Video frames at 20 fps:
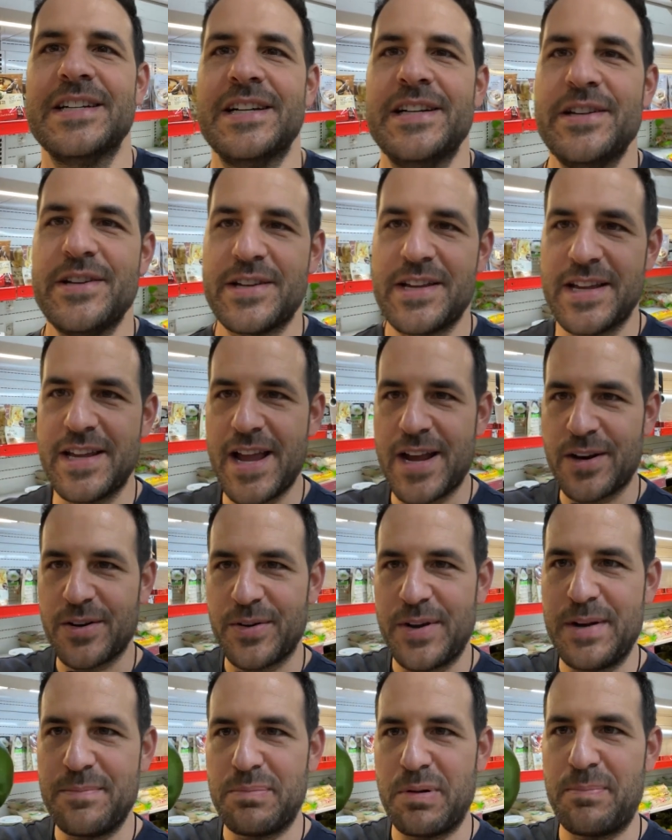You can get
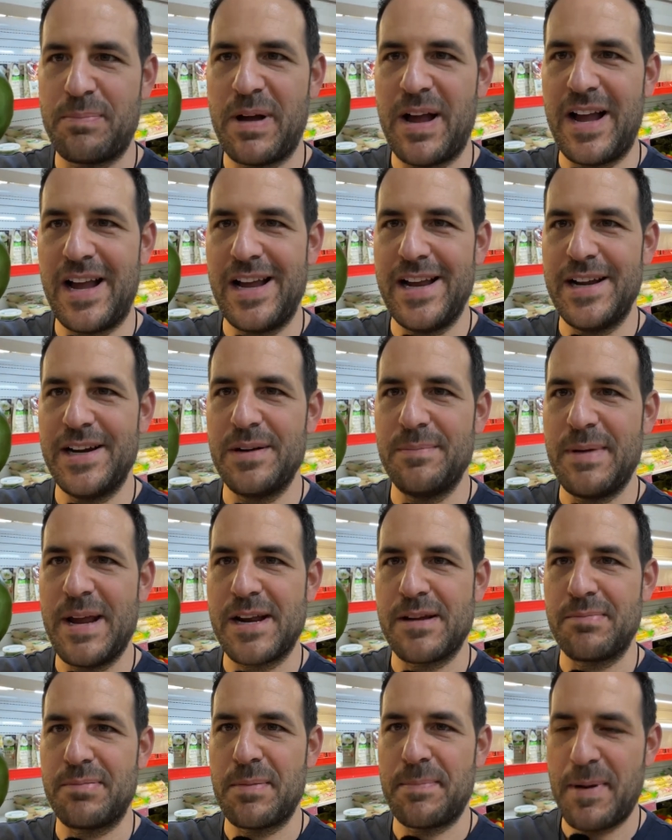green papaya to
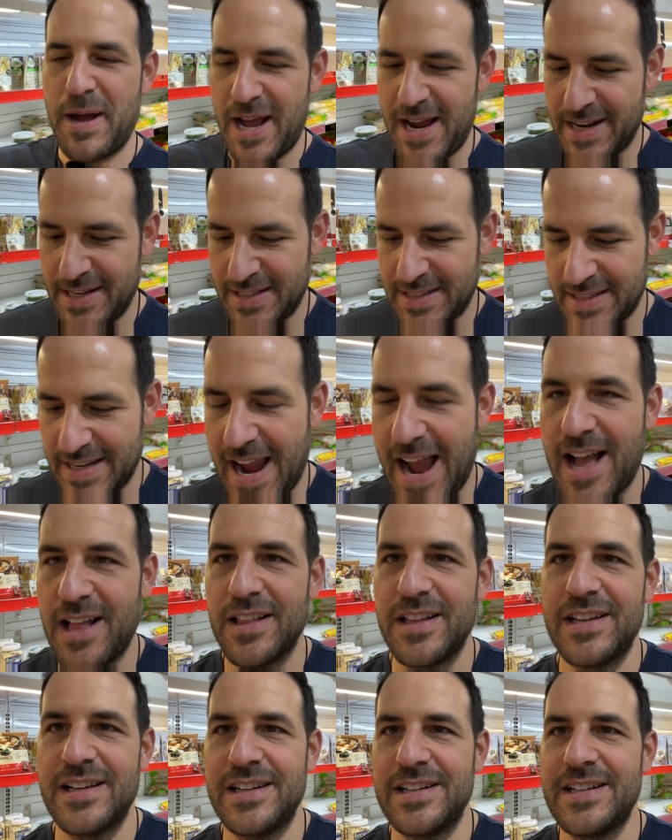make a papaya
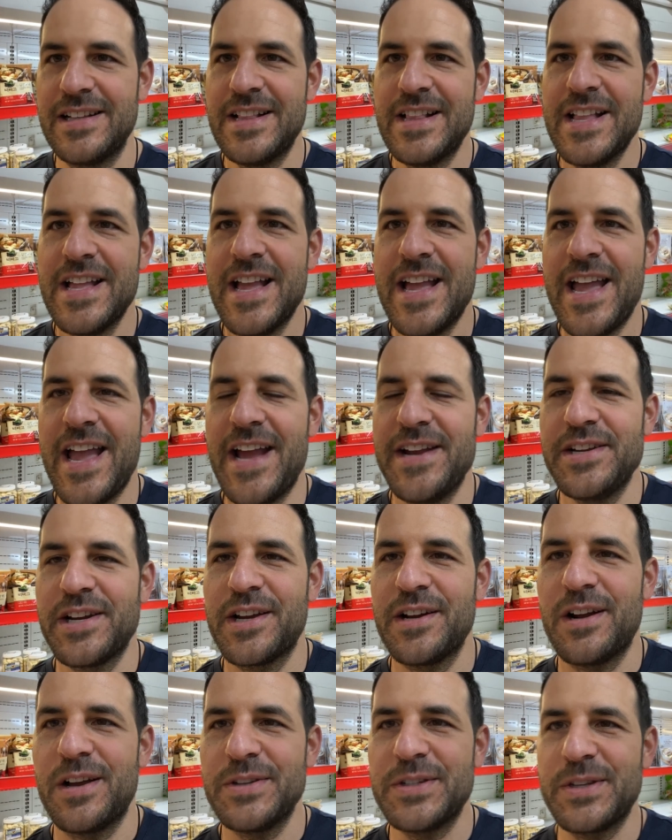salad. And you
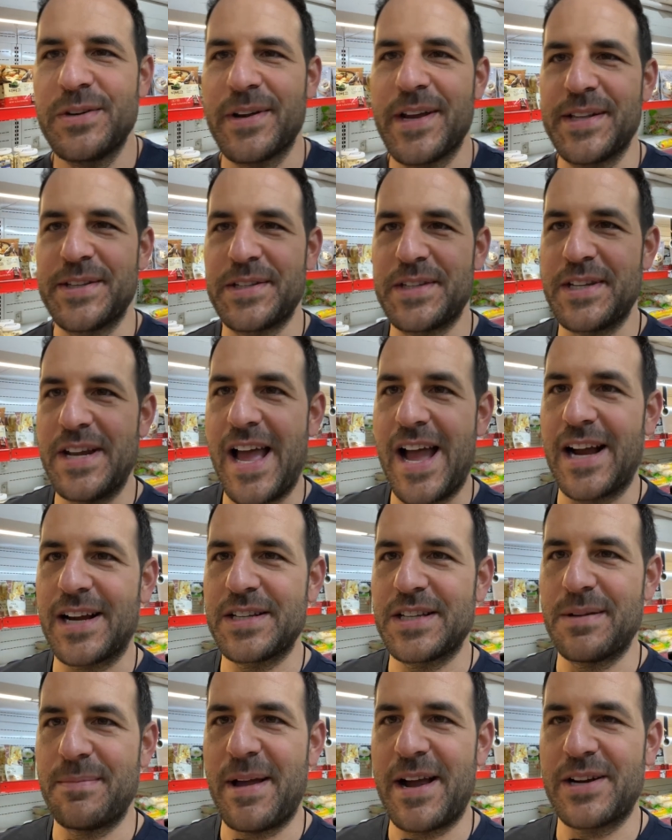can also get
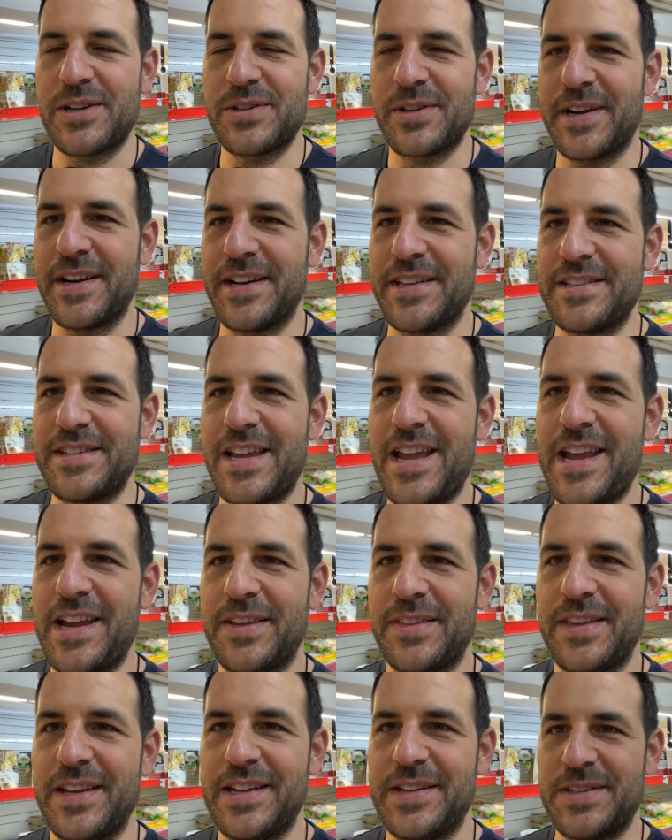snacks. I'm actually gonna take
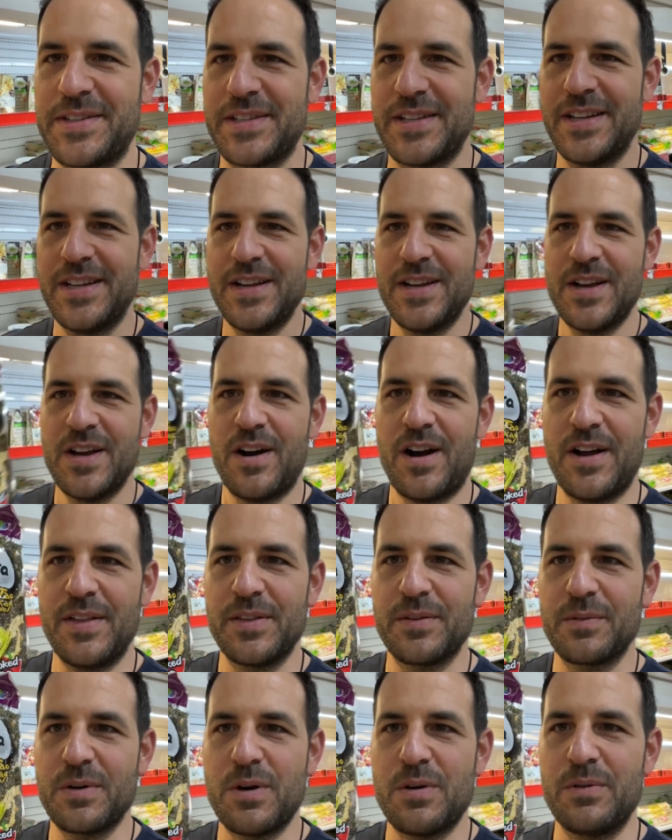these on
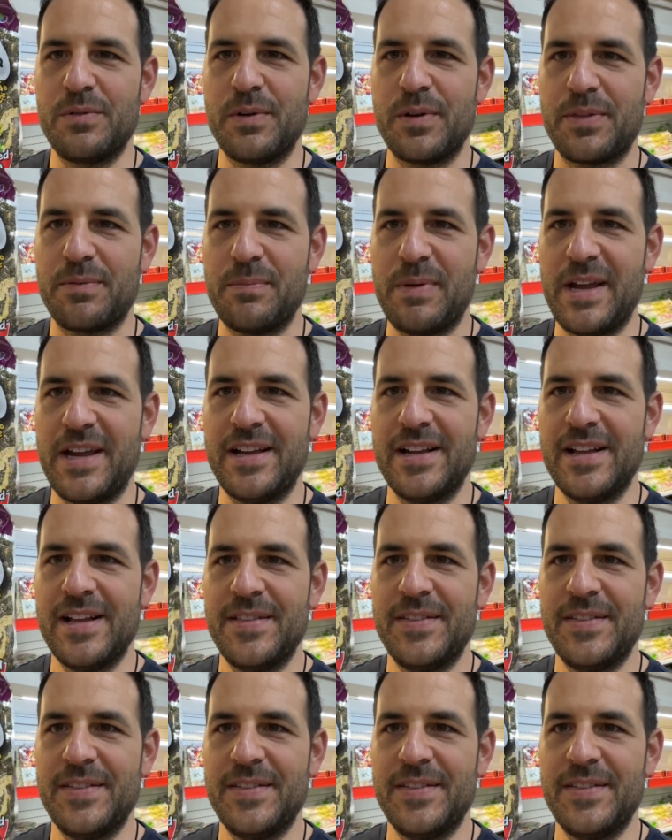the road with me.